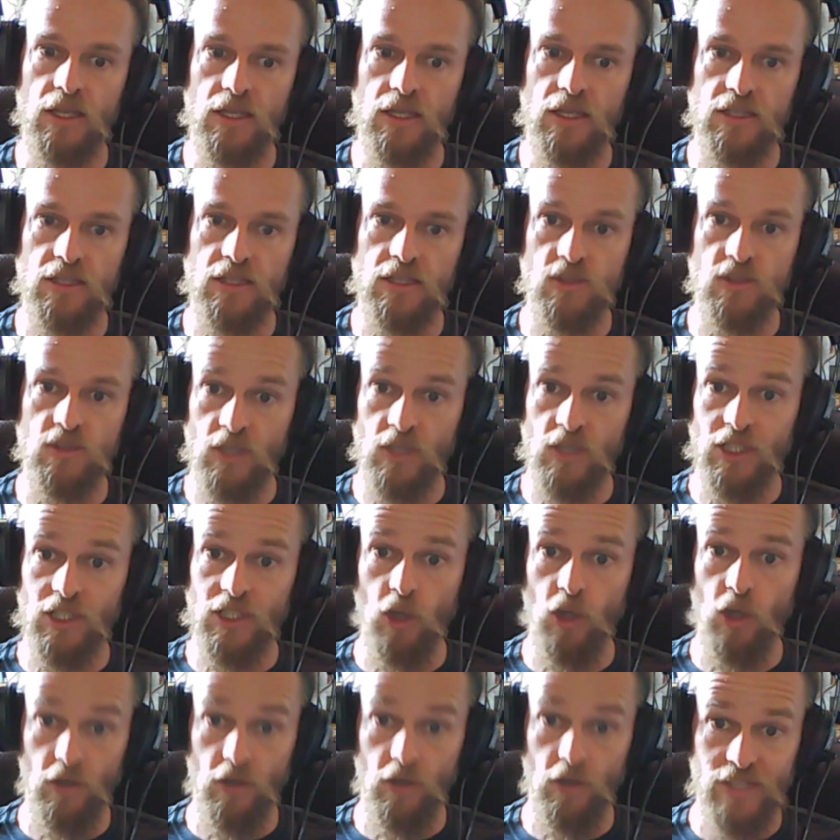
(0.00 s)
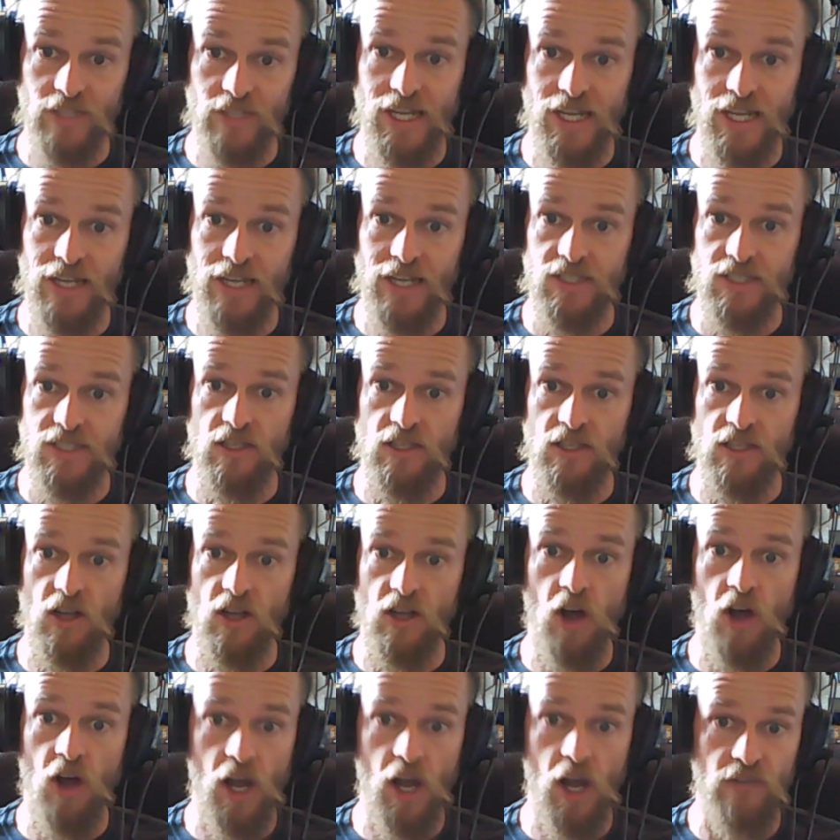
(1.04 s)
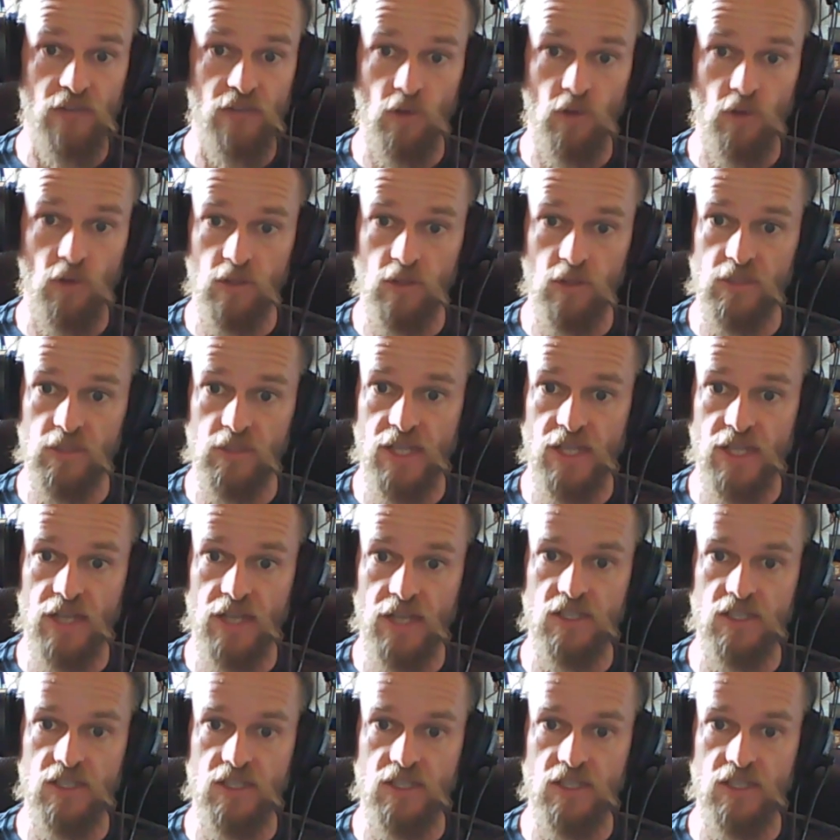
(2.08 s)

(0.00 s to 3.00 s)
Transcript: is doing a lot of attacks, like high volume attacks,